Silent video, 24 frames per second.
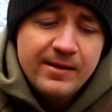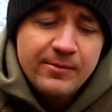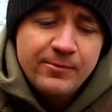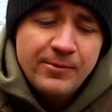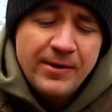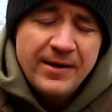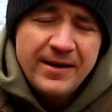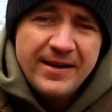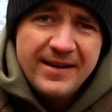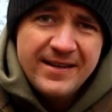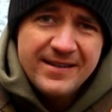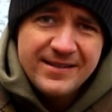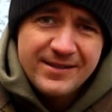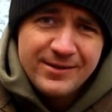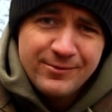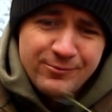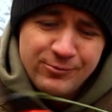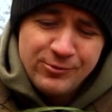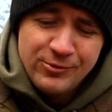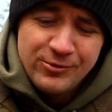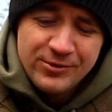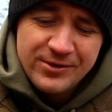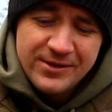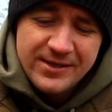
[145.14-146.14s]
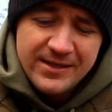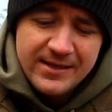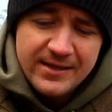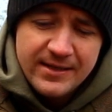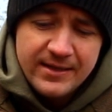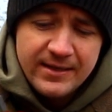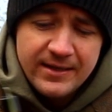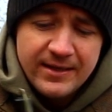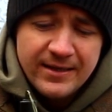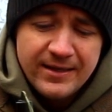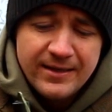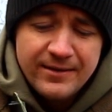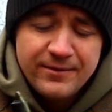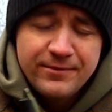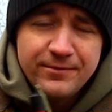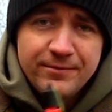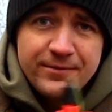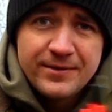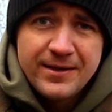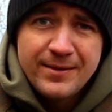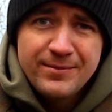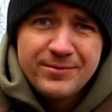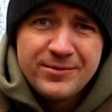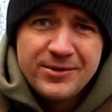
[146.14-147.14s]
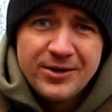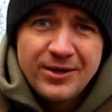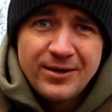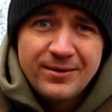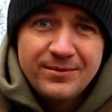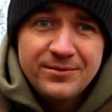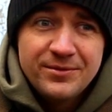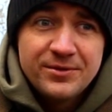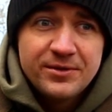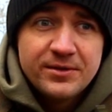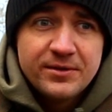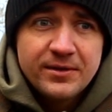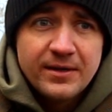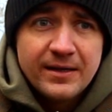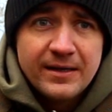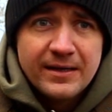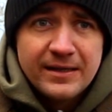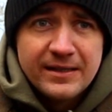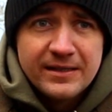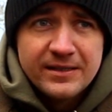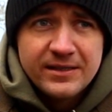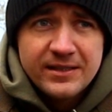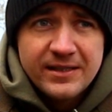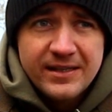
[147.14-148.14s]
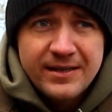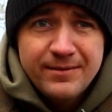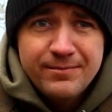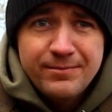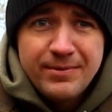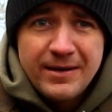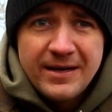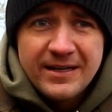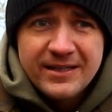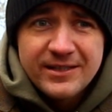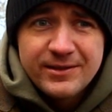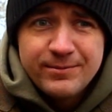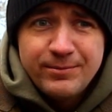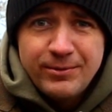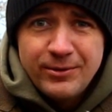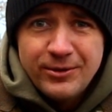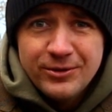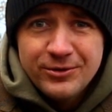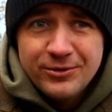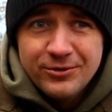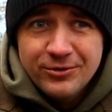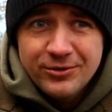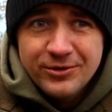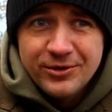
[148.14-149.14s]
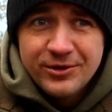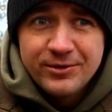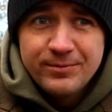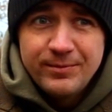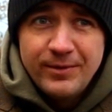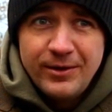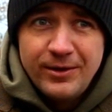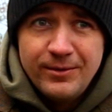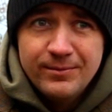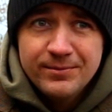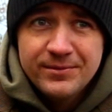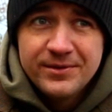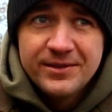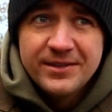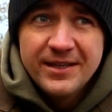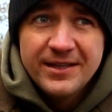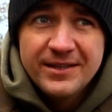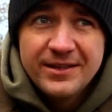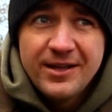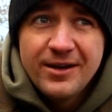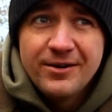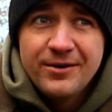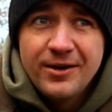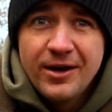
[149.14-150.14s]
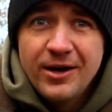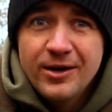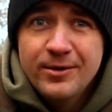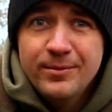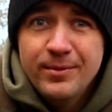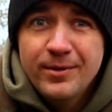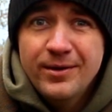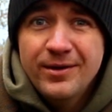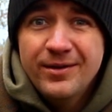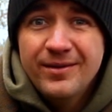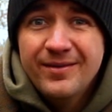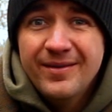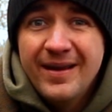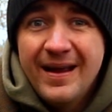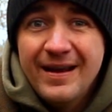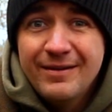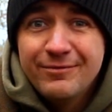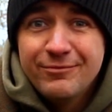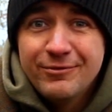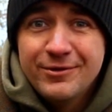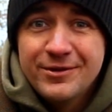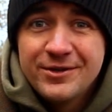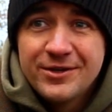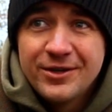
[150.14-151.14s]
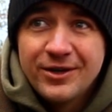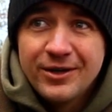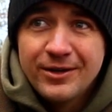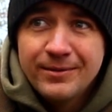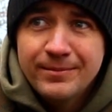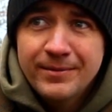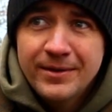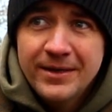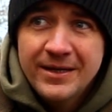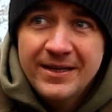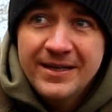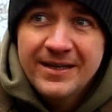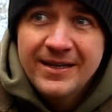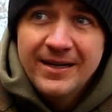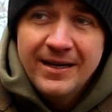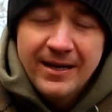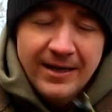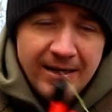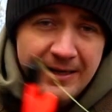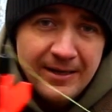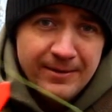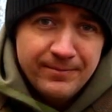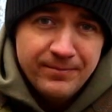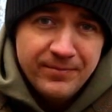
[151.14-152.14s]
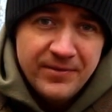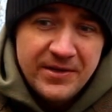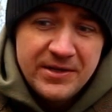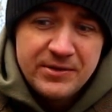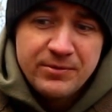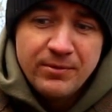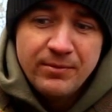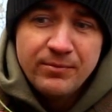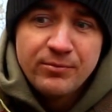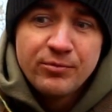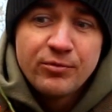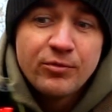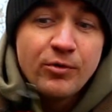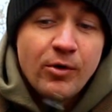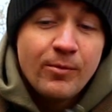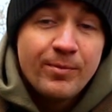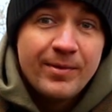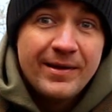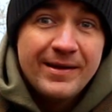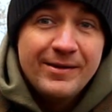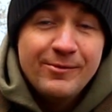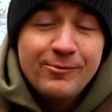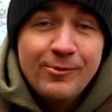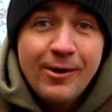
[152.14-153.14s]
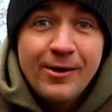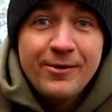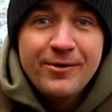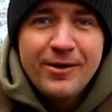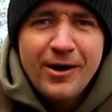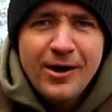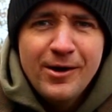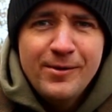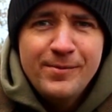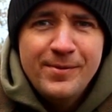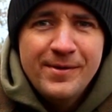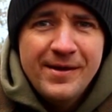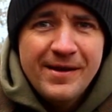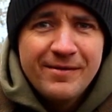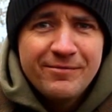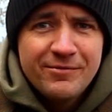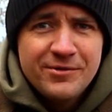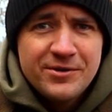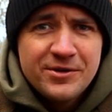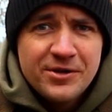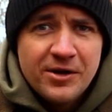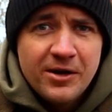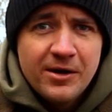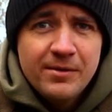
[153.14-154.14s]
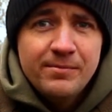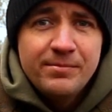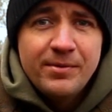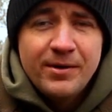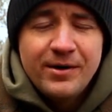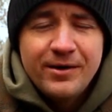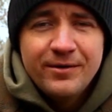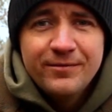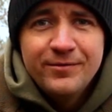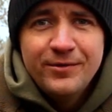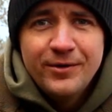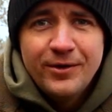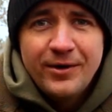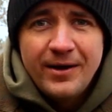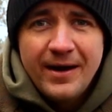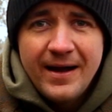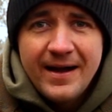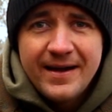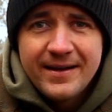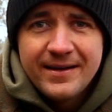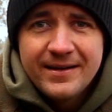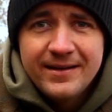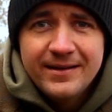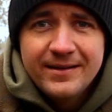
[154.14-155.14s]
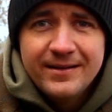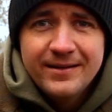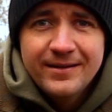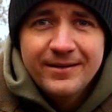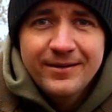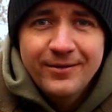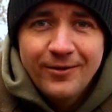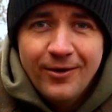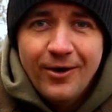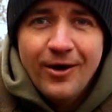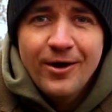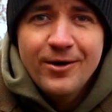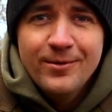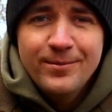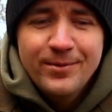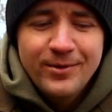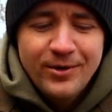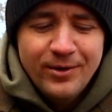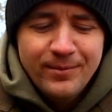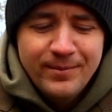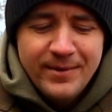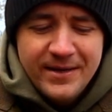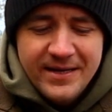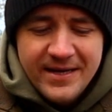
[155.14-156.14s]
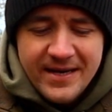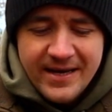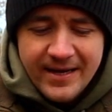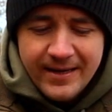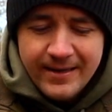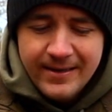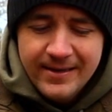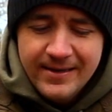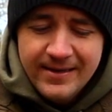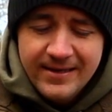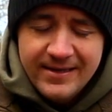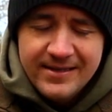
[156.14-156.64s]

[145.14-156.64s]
When it hits the water, sometimes the Impact Spods or the Spombs, they don't open every time. This one probably won't open every time, but I've not had it not open on me yet.